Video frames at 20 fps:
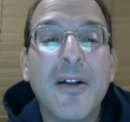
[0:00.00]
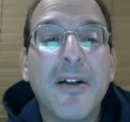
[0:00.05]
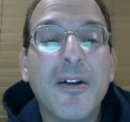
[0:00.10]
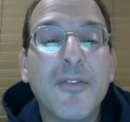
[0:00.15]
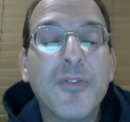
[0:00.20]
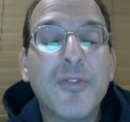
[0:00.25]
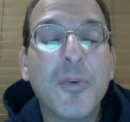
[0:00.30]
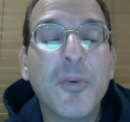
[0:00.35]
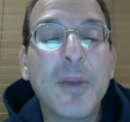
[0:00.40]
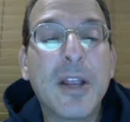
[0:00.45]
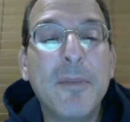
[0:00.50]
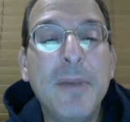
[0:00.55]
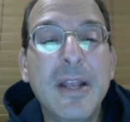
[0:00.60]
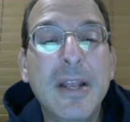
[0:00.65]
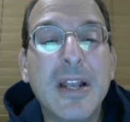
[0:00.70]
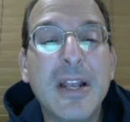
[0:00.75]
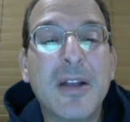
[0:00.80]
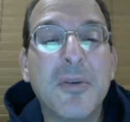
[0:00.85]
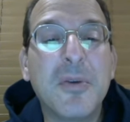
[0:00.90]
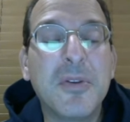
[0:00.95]
For
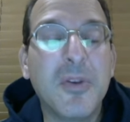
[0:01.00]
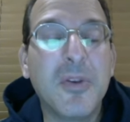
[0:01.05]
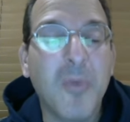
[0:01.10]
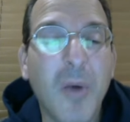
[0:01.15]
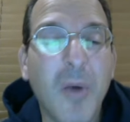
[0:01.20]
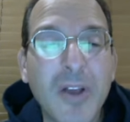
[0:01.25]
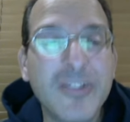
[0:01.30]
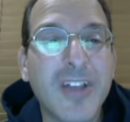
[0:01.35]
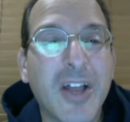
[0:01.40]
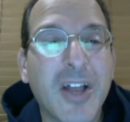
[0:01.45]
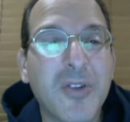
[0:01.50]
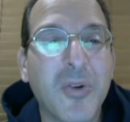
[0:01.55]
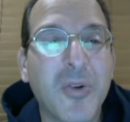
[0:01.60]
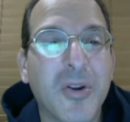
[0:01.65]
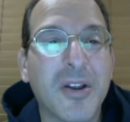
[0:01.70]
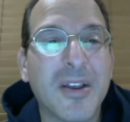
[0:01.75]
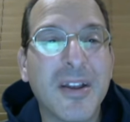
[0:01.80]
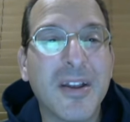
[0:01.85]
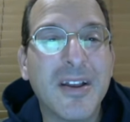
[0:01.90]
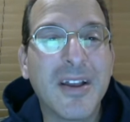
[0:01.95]
Wikipedia, it was, it was
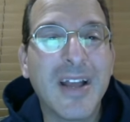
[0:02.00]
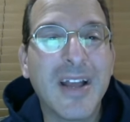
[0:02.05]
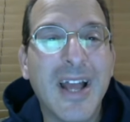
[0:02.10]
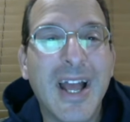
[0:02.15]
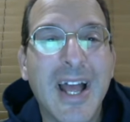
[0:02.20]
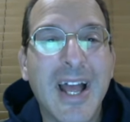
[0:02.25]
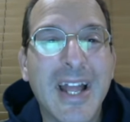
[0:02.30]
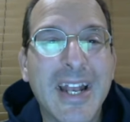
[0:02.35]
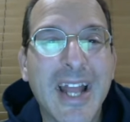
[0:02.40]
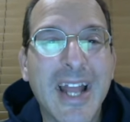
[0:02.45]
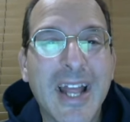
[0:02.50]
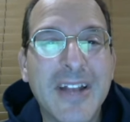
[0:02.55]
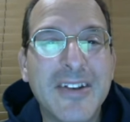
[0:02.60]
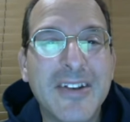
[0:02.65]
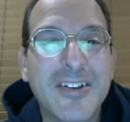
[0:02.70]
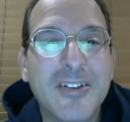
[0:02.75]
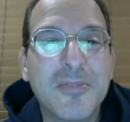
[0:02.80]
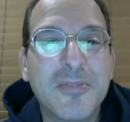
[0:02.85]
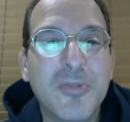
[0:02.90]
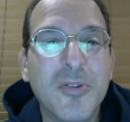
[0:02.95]
.org. And, and
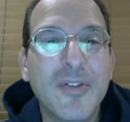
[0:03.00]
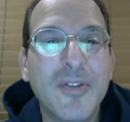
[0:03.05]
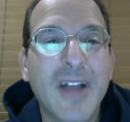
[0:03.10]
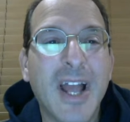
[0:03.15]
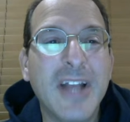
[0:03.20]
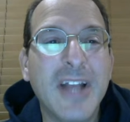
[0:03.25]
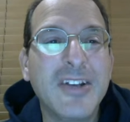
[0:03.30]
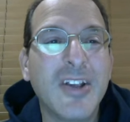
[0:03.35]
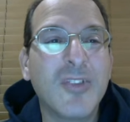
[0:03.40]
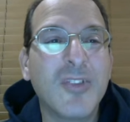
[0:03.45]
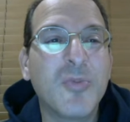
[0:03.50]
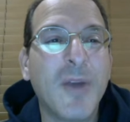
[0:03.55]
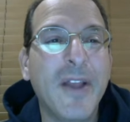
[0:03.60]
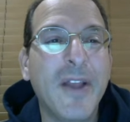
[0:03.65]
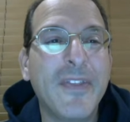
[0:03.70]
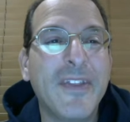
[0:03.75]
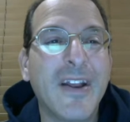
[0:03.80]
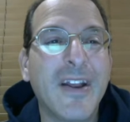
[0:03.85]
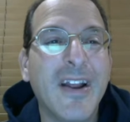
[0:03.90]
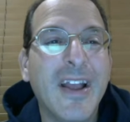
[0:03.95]
just prove it, I just
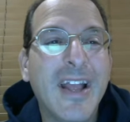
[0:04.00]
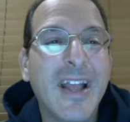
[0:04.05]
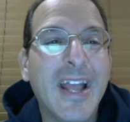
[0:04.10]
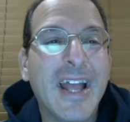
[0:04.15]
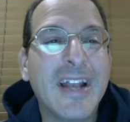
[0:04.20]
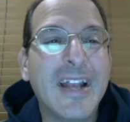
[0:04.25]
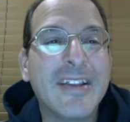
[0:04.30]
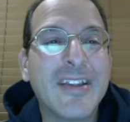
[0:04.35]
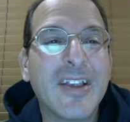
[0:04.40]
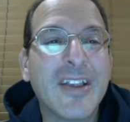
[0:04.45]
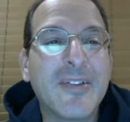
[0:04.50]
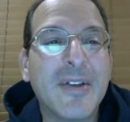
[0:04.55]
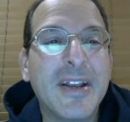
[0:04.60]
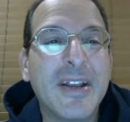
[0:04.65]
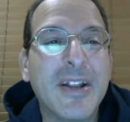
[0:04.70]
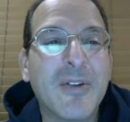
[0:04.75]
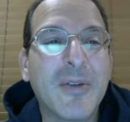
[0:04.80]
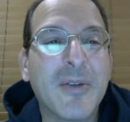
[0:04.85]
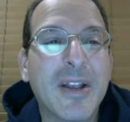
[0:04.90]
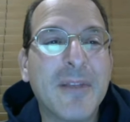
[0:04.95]
went there, and it says right
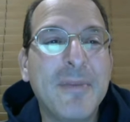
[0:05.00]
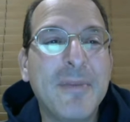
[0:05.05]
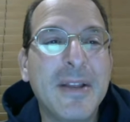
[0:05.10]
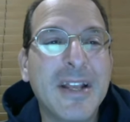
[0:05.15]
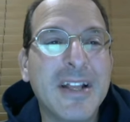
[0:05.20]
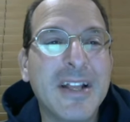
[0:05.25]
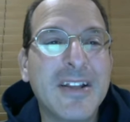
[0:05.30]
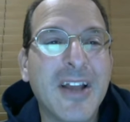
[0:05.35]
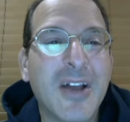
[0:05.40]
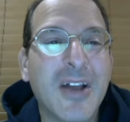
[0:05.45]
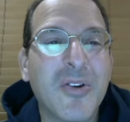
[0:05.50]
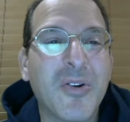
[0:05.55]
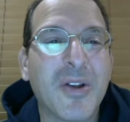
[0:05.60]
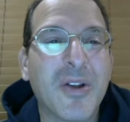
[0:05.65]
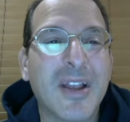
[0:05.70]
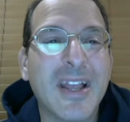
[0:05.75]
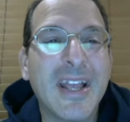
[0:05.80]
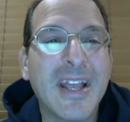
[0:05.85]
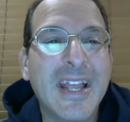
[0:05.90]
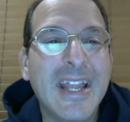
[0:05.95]
here,
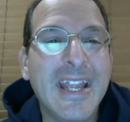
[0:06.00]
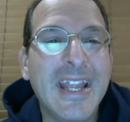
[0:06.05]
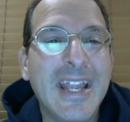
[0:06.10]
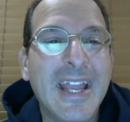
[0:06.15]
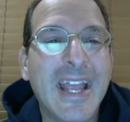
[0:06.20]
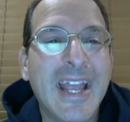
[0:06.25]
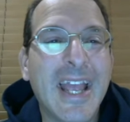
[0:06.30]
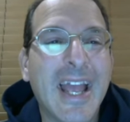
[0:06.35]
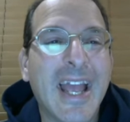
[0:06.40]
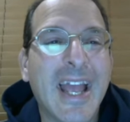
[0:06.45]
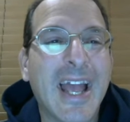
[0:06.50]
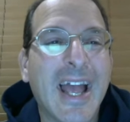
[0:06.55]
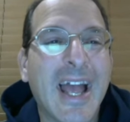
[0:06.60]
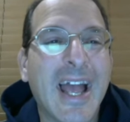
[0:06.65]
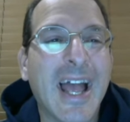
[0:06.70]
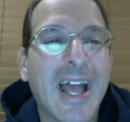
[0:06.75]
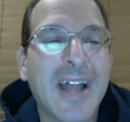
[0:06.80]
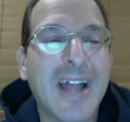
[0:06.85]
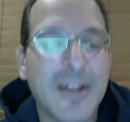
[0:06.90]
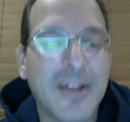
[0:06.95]
wikipedia.org. Yeah.
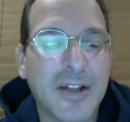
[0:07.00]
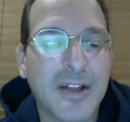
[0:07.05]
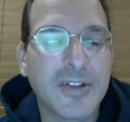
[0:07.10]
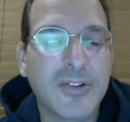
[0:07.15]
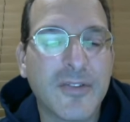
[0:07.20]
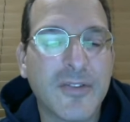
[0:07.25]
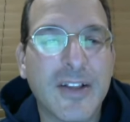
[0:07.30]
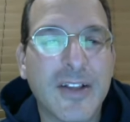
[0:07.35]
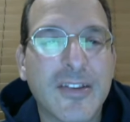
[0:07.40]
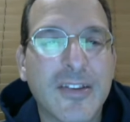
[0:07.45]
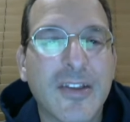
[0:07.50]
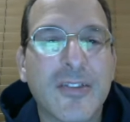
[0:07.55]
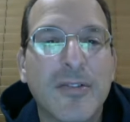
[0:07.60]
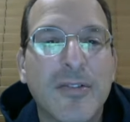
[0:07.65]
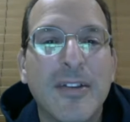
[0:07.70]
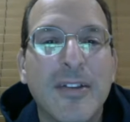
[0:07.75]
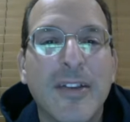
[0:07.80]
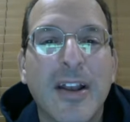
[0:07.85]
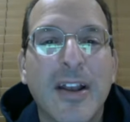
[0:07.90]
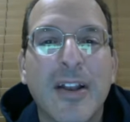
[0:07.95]
Not sure if that's on
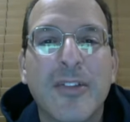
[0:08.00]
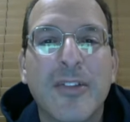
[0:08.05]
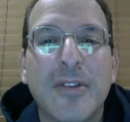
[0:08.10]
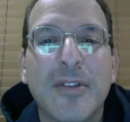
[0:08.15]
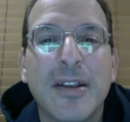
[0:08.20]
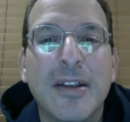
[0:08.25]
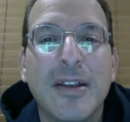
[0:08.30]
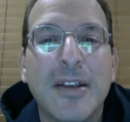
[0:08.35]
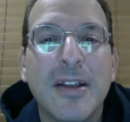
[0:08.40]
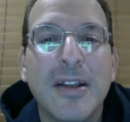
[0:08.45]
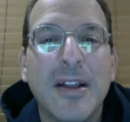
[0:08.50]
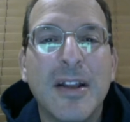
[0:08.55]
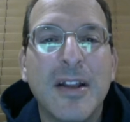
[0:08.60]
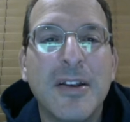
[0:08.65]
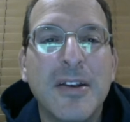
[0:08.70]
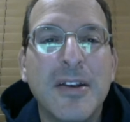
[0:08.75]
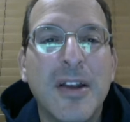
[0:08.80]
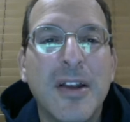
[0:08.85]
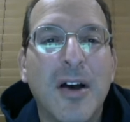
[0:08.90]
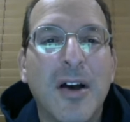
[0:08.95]
screen. Is that on screen?
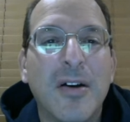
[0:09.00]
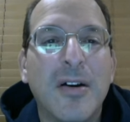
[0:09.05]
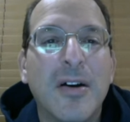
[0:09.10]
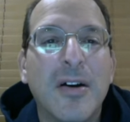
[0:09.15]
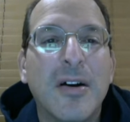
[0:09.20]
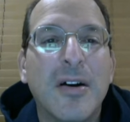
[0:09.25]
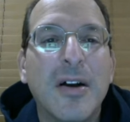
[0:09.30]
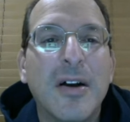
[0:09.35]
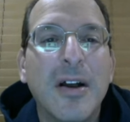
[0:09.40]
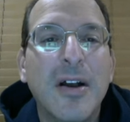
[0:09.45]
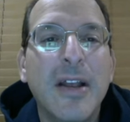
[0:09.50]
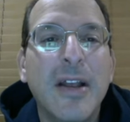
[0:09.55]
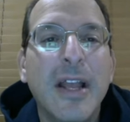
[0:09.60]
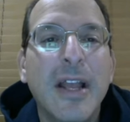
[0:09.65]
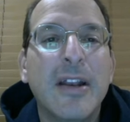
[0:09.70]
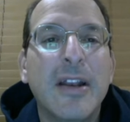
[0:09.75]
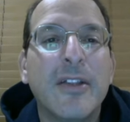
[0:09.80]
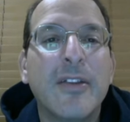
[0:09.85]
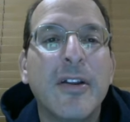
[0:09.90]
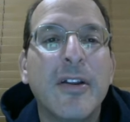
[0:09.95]
No. Oh, yeah,
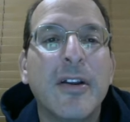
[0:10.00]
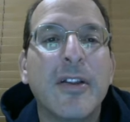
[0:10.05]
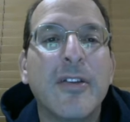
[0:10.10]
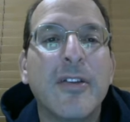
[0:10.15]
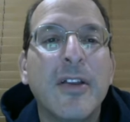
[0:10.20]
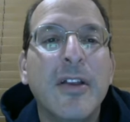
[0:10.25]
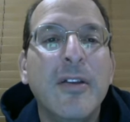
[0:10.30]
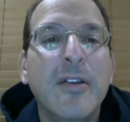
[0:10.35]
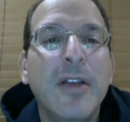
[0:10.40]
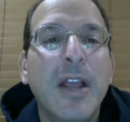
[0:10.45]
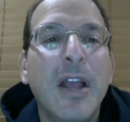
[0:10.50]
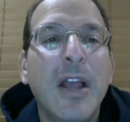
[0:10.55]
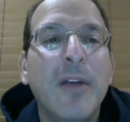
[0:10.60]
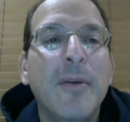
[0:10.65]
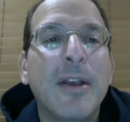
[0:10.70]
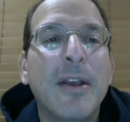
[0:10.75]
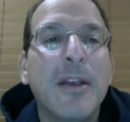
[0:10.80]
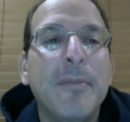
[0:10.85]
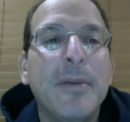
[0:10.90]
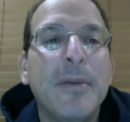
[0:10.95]
it is. There it is. Yeah,
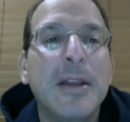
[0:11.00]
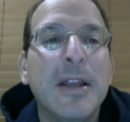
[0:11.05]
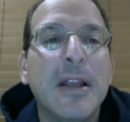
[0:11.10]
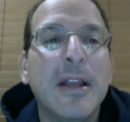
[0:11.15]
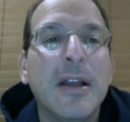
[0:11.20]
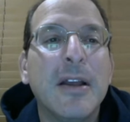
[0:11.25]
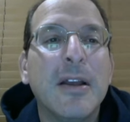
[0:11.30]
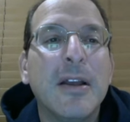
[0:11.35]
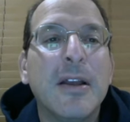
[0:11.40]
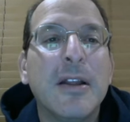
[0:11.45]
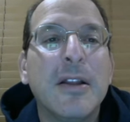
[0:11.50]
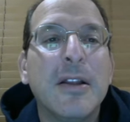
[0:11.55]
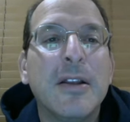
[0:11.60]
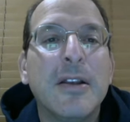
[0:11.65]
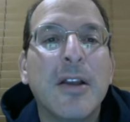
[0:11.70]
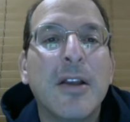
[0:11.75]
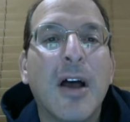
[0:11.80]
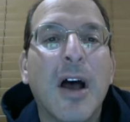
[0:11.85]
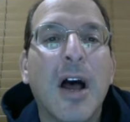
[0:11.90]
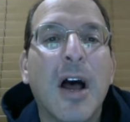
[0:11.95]
Wikipedia
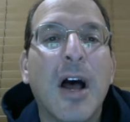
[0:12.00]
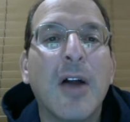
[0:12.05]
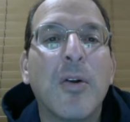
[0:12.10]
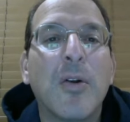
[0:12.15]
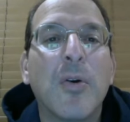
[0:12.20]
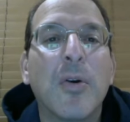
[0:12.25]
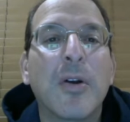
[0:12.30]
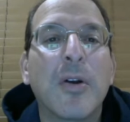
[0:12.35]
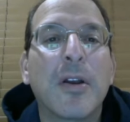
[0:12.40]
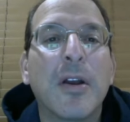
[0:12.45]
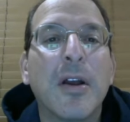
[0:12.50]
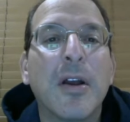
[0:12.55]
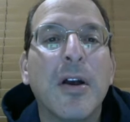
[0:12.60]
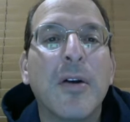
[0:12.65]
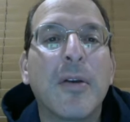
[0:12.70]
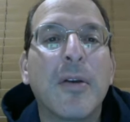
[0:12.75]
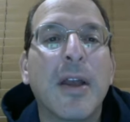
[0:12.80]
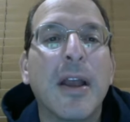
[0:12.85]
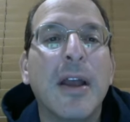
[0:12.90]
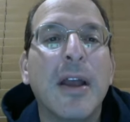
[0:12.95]
dot org.
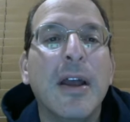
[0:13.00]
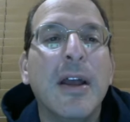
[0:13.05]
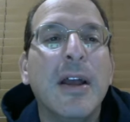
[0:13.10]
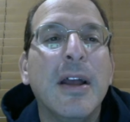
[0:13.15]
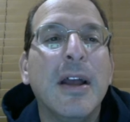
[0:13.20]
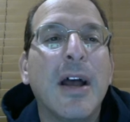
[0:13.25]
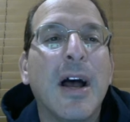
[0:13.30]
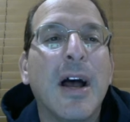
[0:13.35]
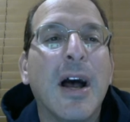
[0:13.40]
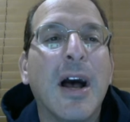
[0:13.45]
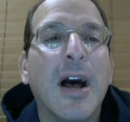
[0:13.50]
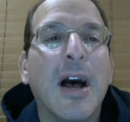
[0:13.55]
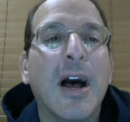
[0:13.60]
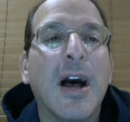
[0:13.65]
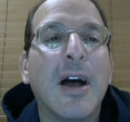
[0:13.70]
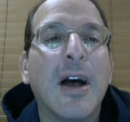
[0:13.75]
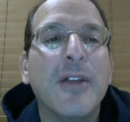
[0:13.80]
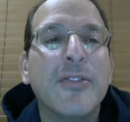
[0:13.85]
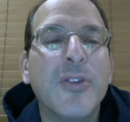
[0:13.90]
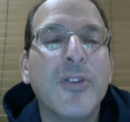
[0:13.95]
Okay,
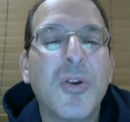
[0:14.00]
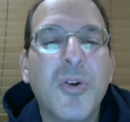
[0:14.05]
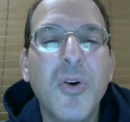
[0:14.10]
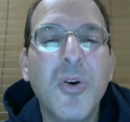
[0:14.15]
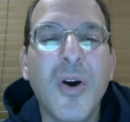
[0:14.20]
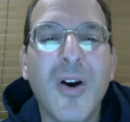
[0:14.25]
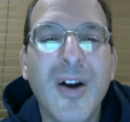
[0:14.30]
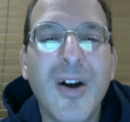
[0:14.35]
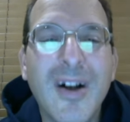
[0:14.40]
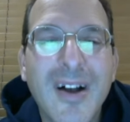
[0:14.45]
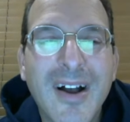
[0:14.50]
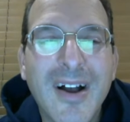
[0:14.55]
uh, so cool.